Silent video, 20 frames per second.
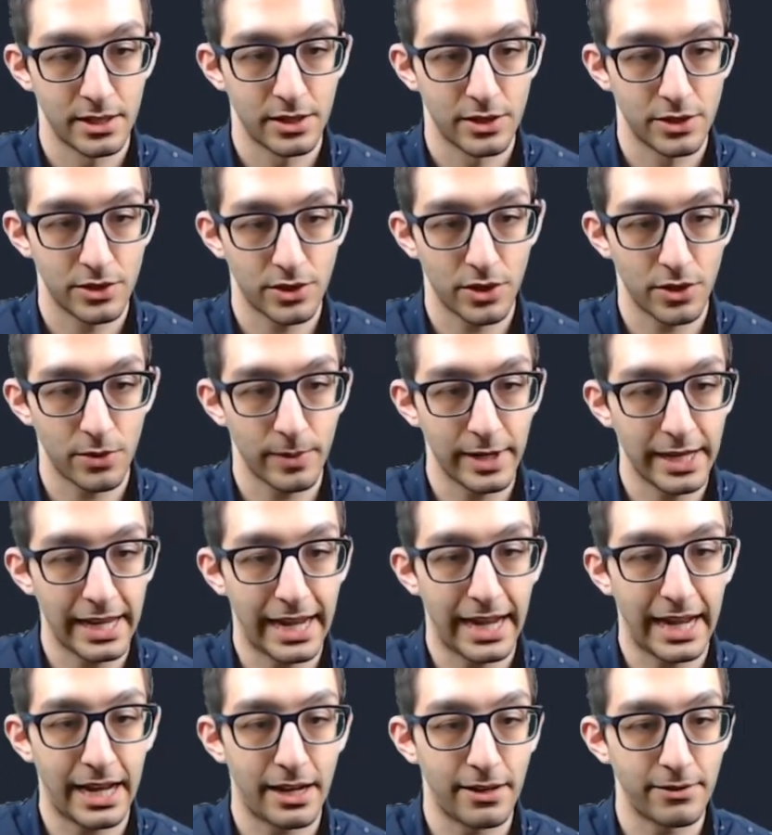So we
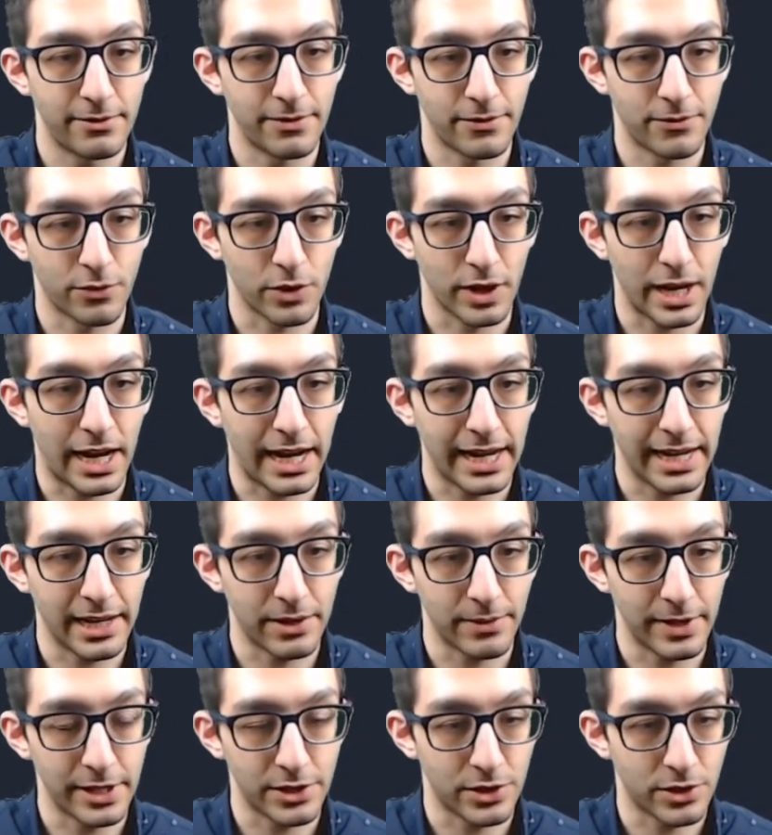have for I in
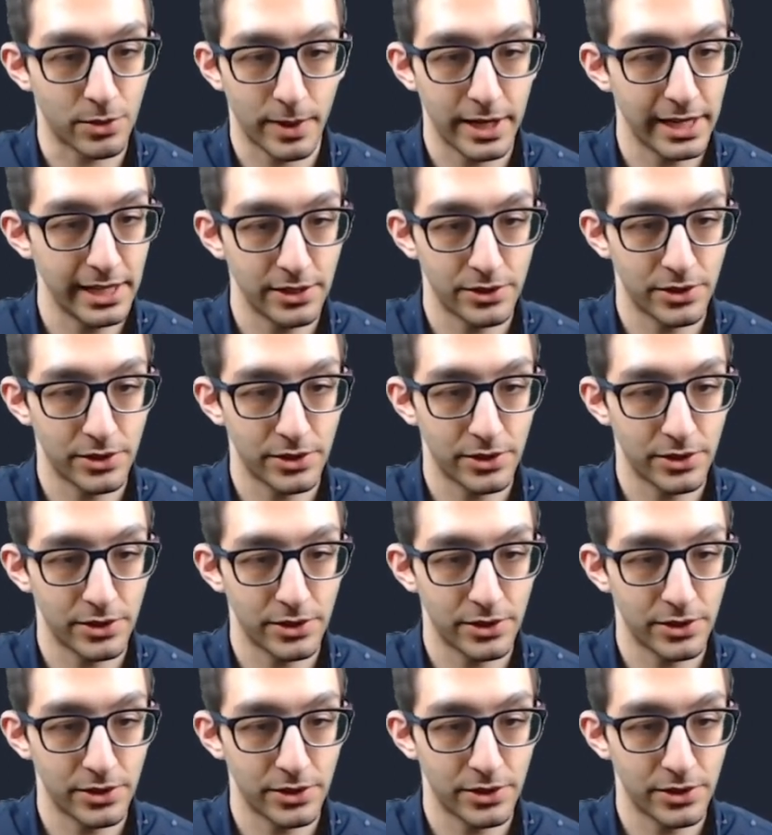range 20,